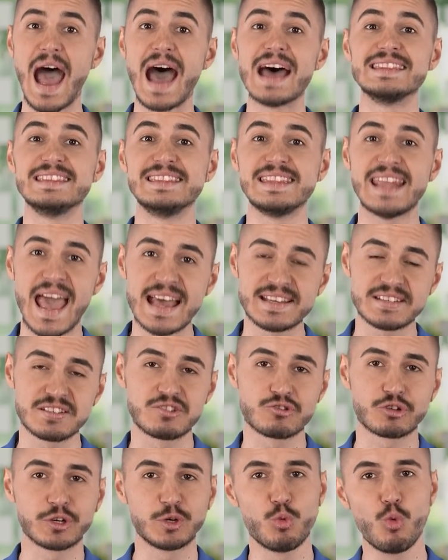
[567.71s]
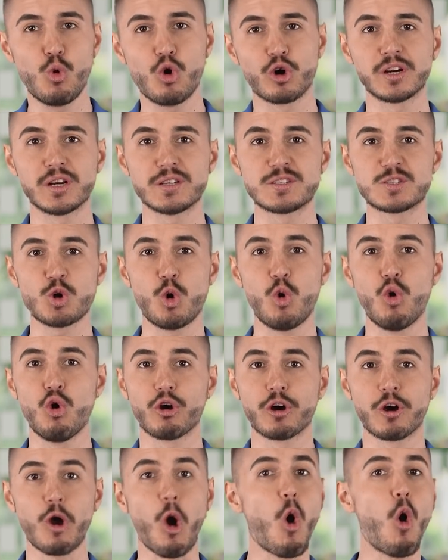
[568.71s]
unnecessary words
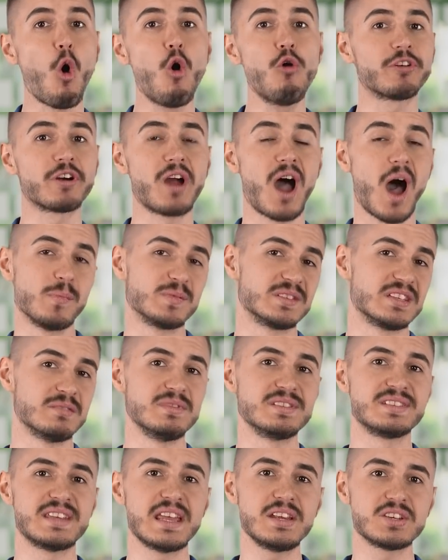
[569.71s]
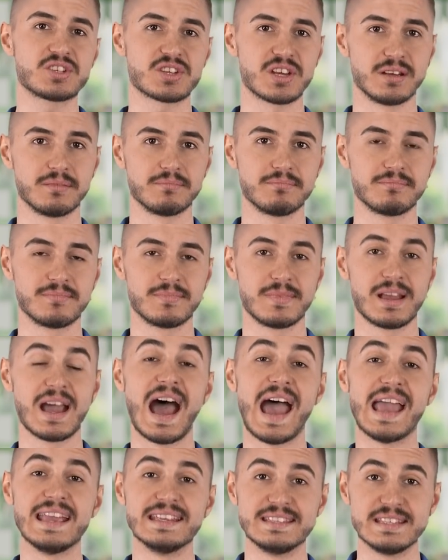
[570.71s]
or over-optimization.
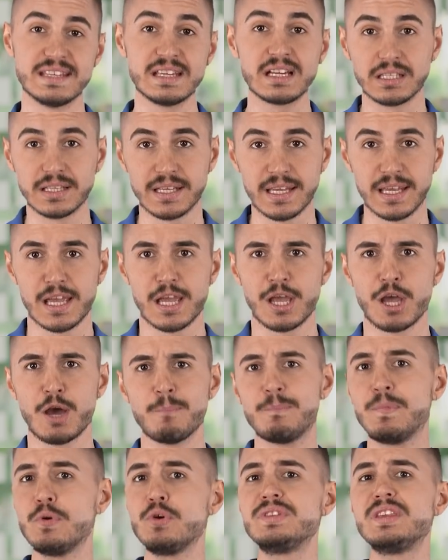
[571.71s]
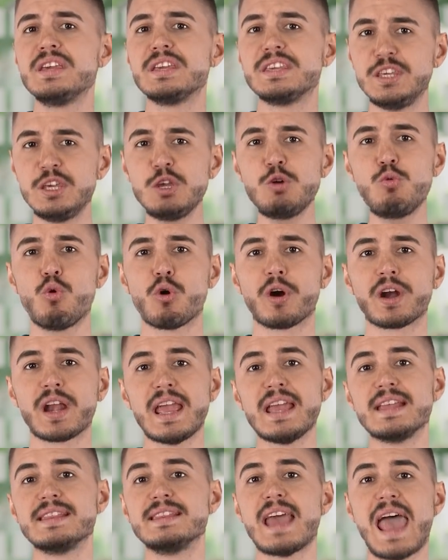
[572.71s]
Ideally, put the keyword
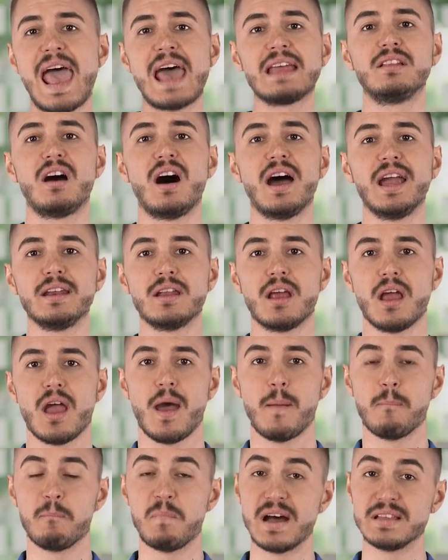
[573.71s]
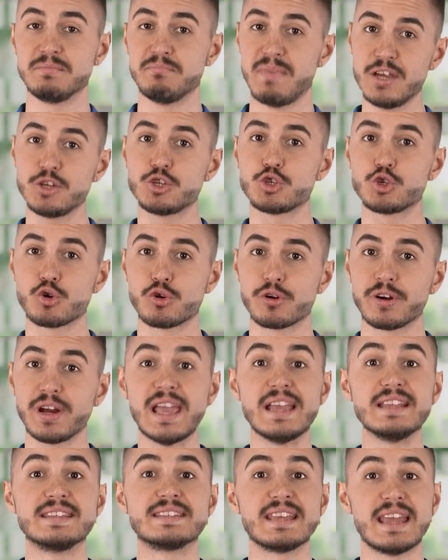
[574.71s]
in the headline, but make sure
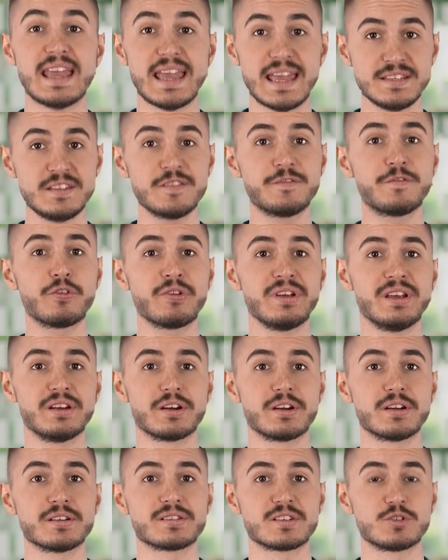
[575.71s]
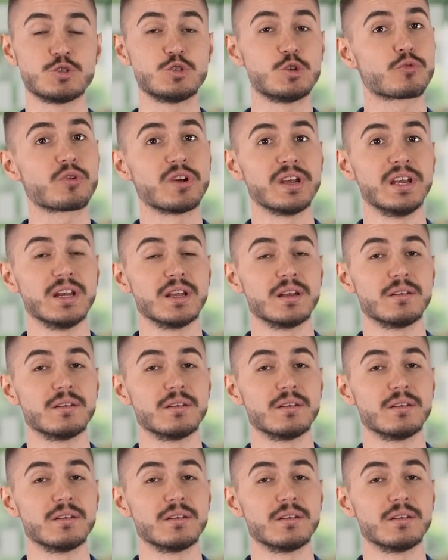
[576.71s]
it's easy for readers to read.